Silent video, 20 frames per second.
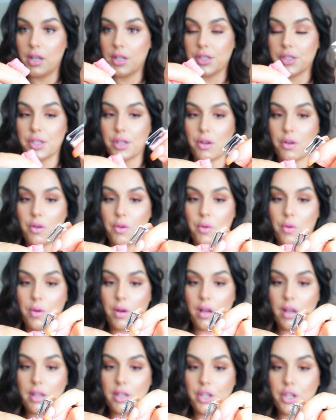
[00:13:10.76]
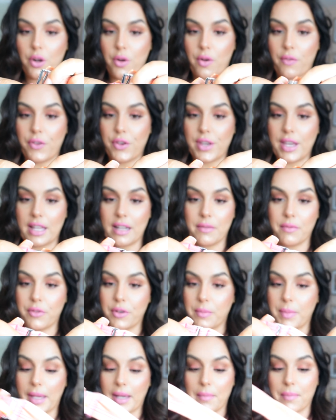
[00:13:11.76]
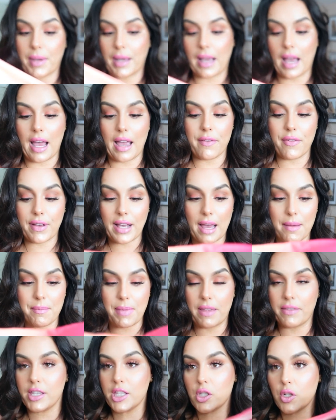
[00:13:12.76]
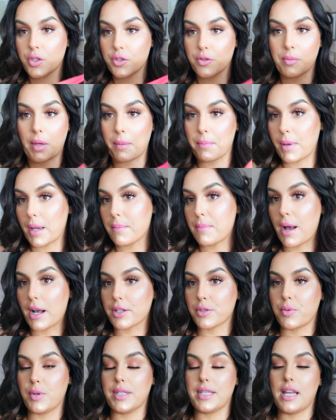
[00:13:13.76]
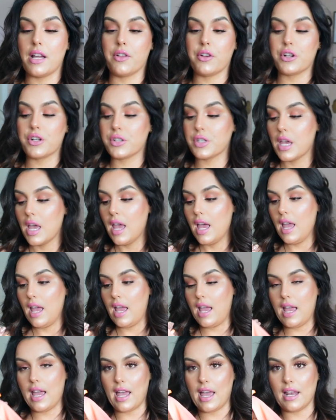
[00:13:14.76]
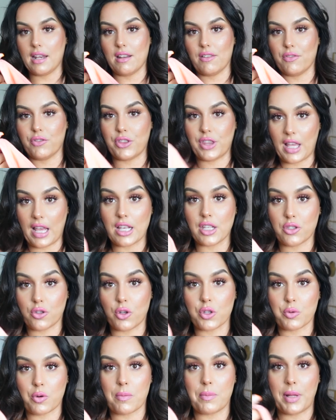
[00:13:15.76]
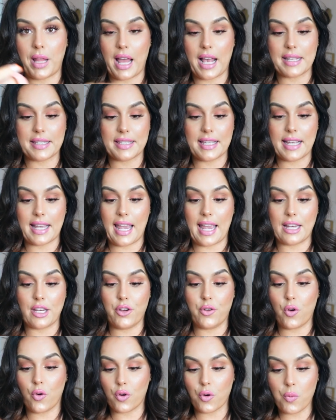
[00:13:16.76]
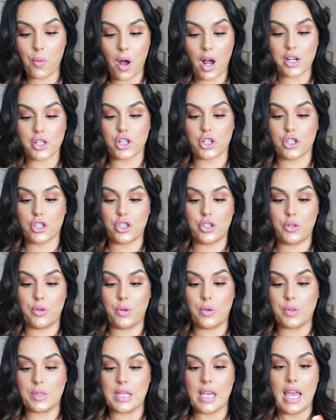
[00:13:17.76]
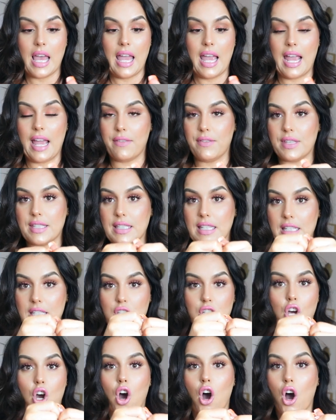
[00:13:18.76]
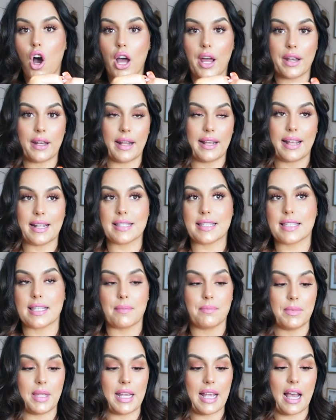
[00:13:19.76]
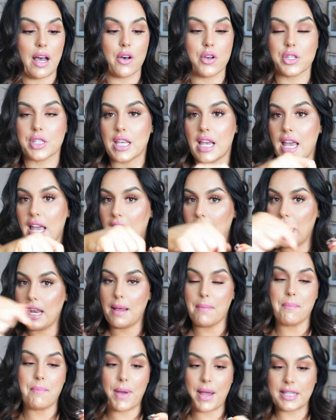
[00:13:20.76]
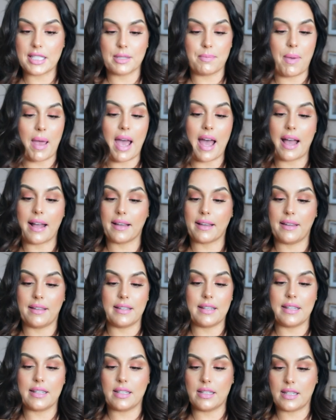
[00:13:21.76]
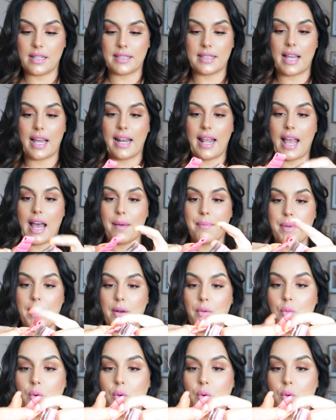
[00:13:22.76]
So, you know, if you get them from like a big, I've got bathing suits from like big box retailers and they, those were plastic and you go to wash your suit and this gets caught against something else and it bends back does not happen.